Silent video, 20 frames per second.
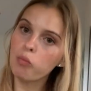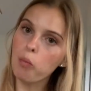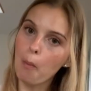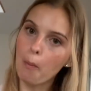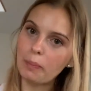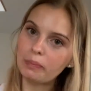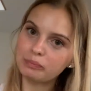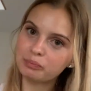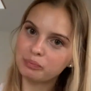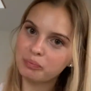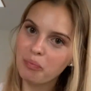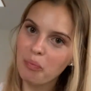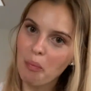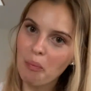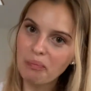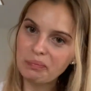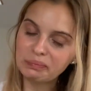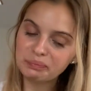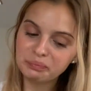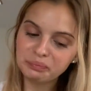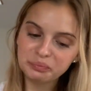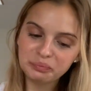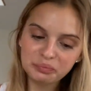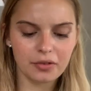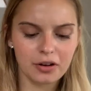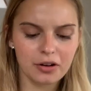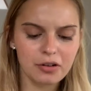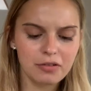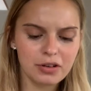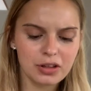Mm.
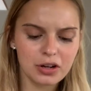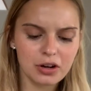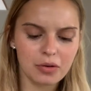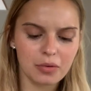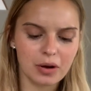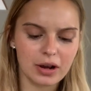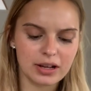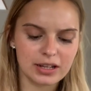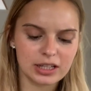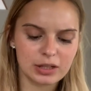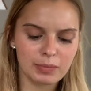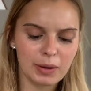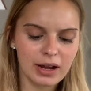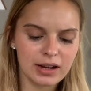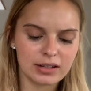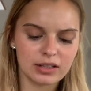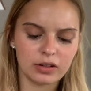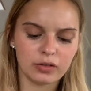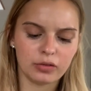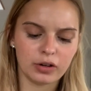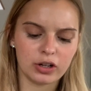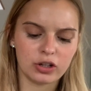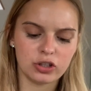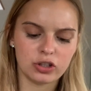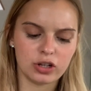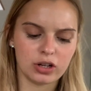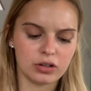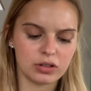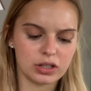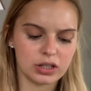I don't really know what I expected French
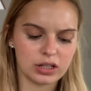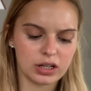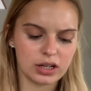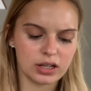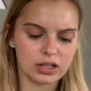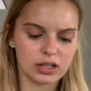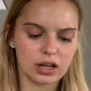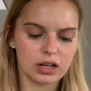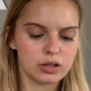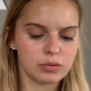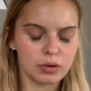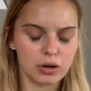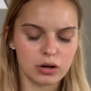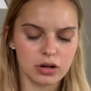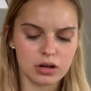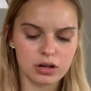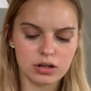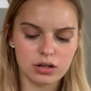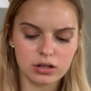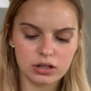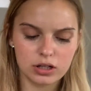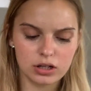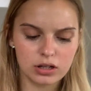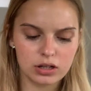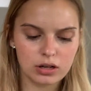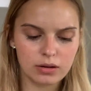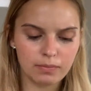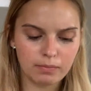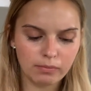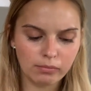toast to taste like, to be honest.
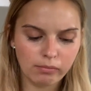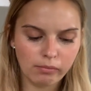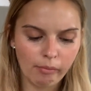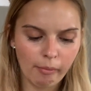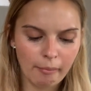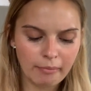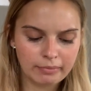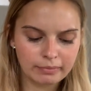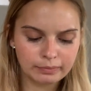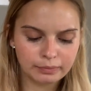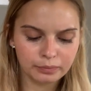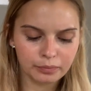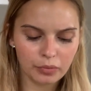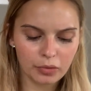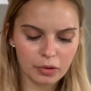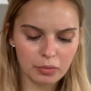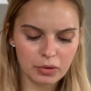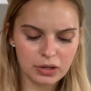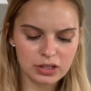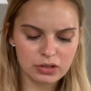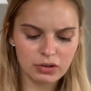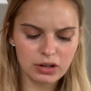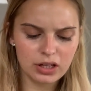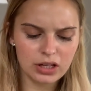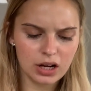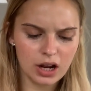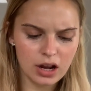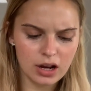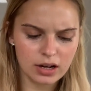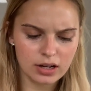It's really
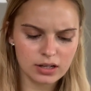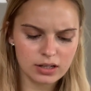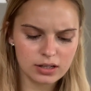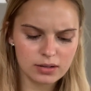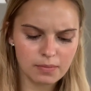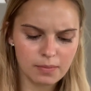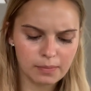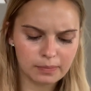nice.